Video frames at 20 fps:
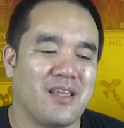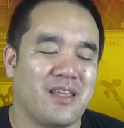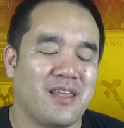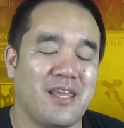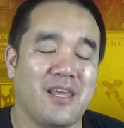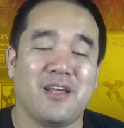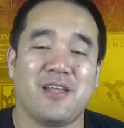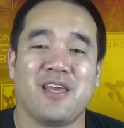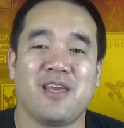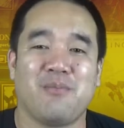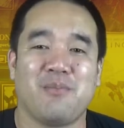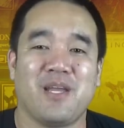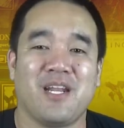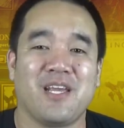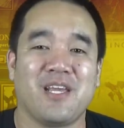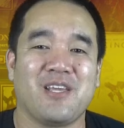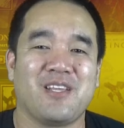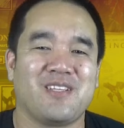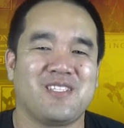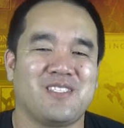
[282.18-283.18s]
kill him
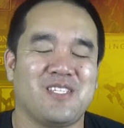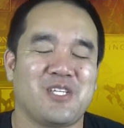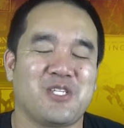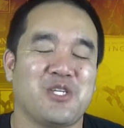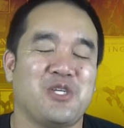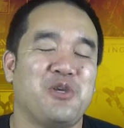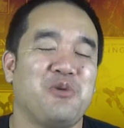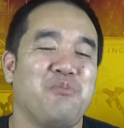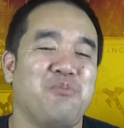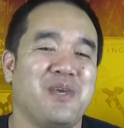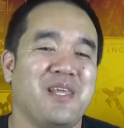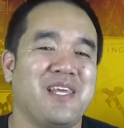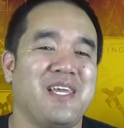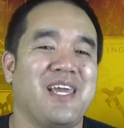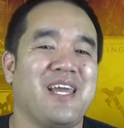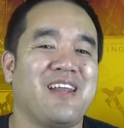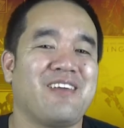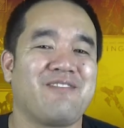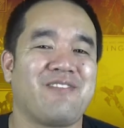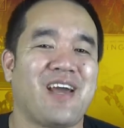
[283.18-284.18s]
in such a
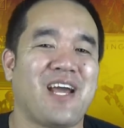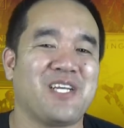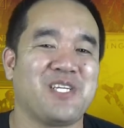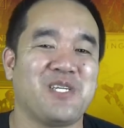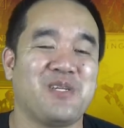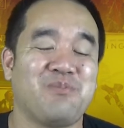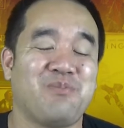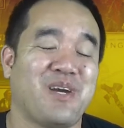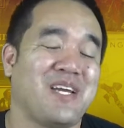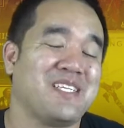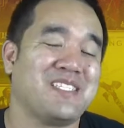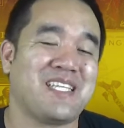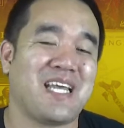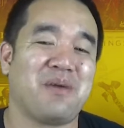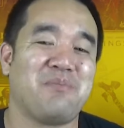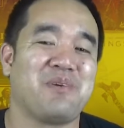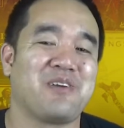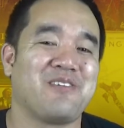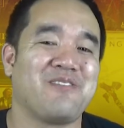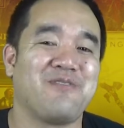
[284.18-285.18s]
humiliating fashion by
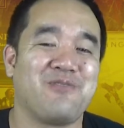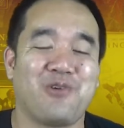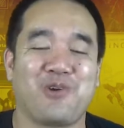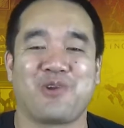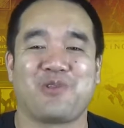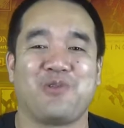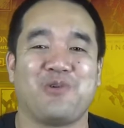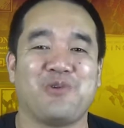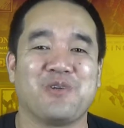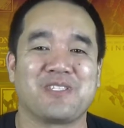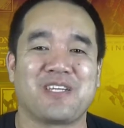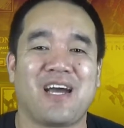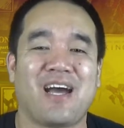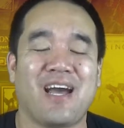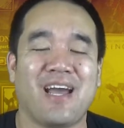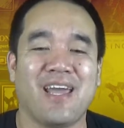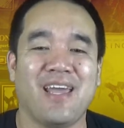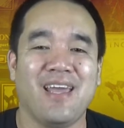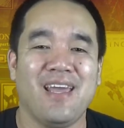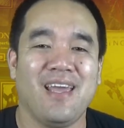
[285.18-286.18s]
stabbing a fork through his
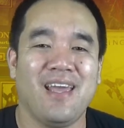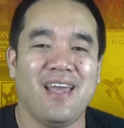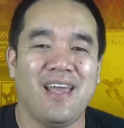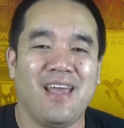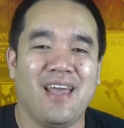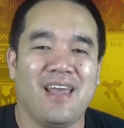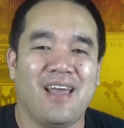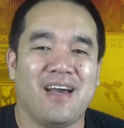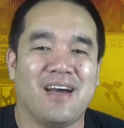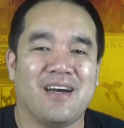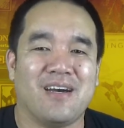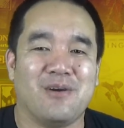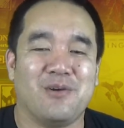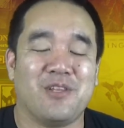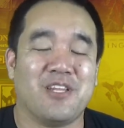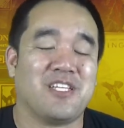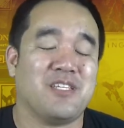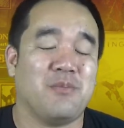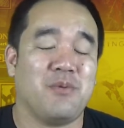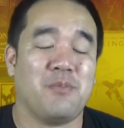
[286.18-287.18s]
eye,
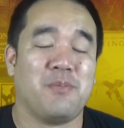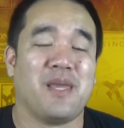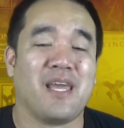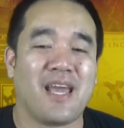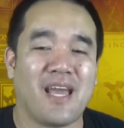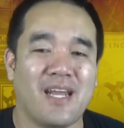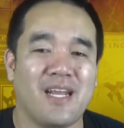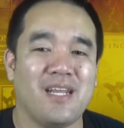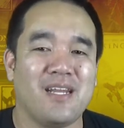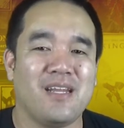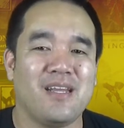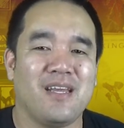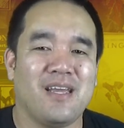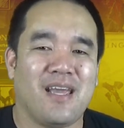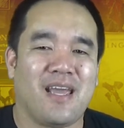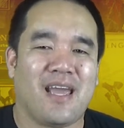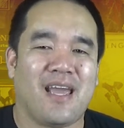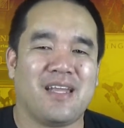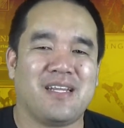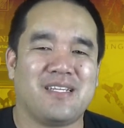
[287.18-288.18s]
only to be beheaded,
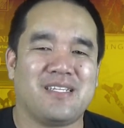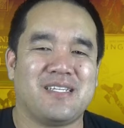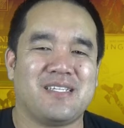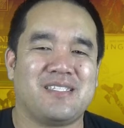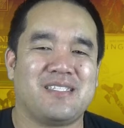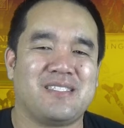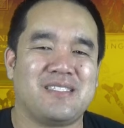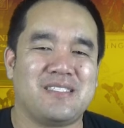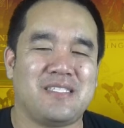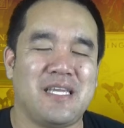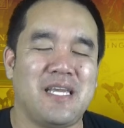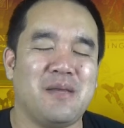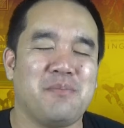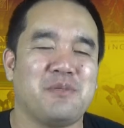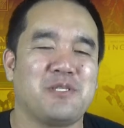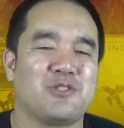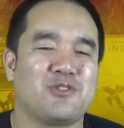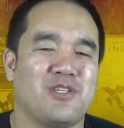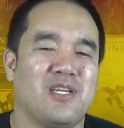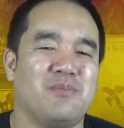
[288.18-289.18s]
and to just see him
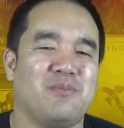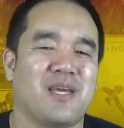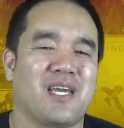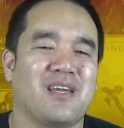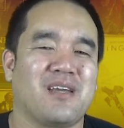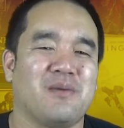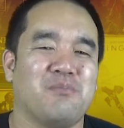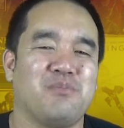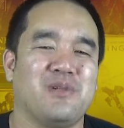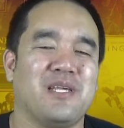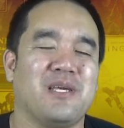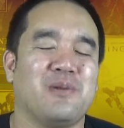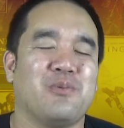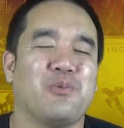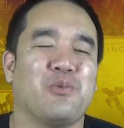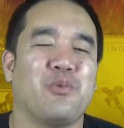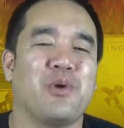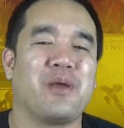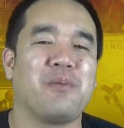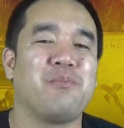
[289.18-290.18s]
scream like a complete
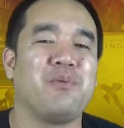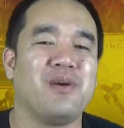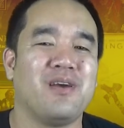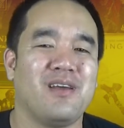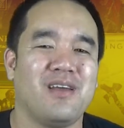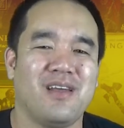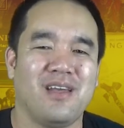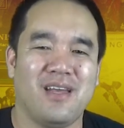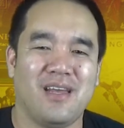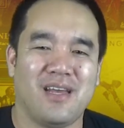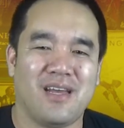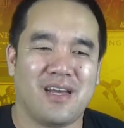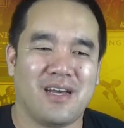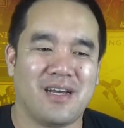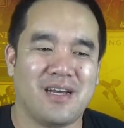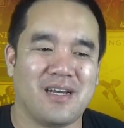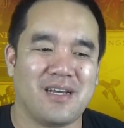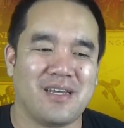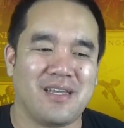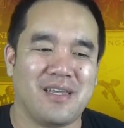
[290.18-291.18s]
wimp,
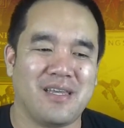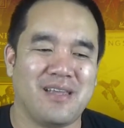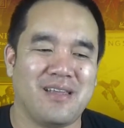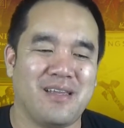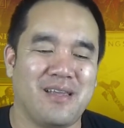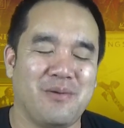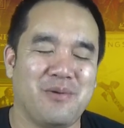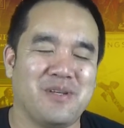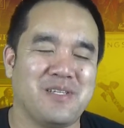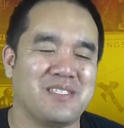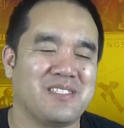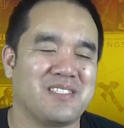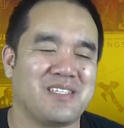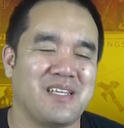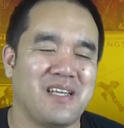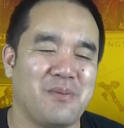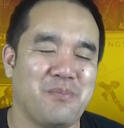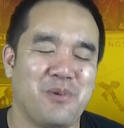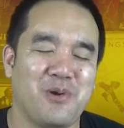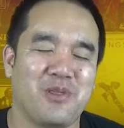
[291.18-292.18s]
it was
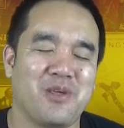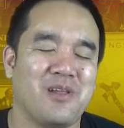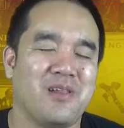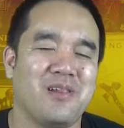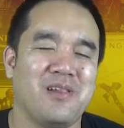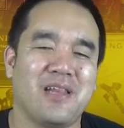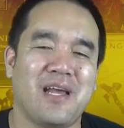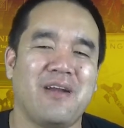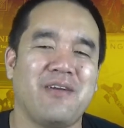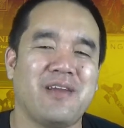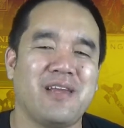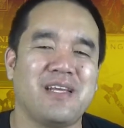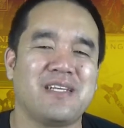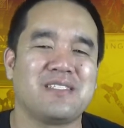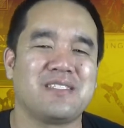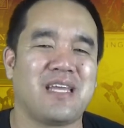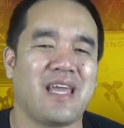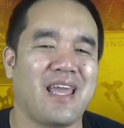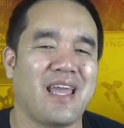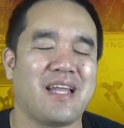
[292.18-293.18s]
both
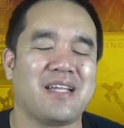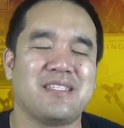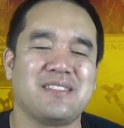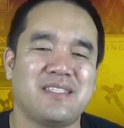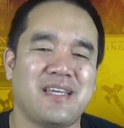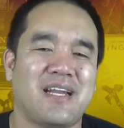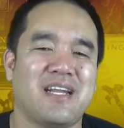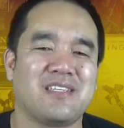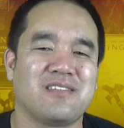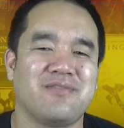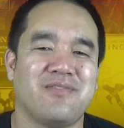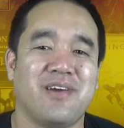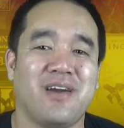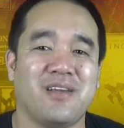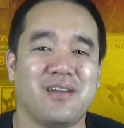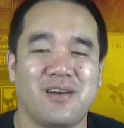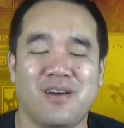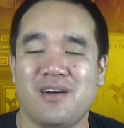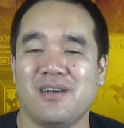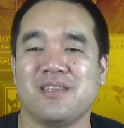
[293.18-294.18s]
hilarious and
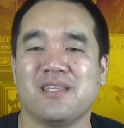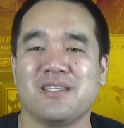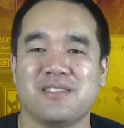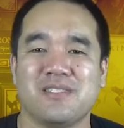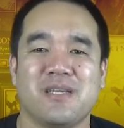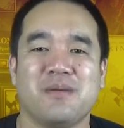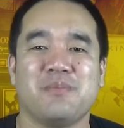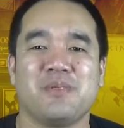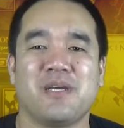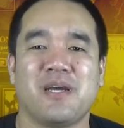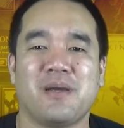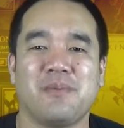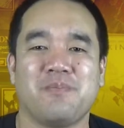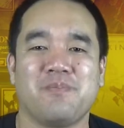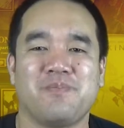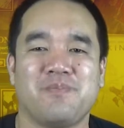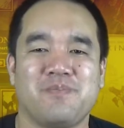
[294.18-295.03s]
satisfying all at the same time.